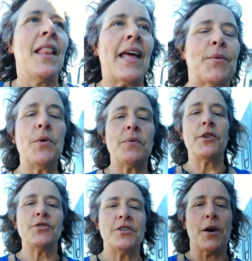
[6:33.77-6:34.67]
like when we were
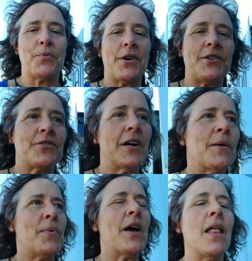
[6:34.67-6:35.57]
doing our
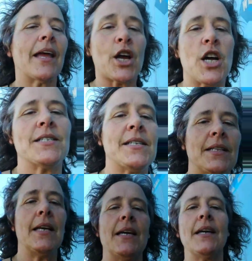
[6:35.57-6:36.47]
pre-trip, like
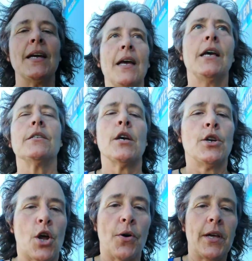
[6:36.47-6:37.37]
constantly,
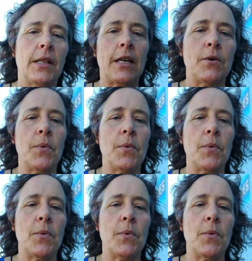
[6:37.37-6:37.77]
no illegal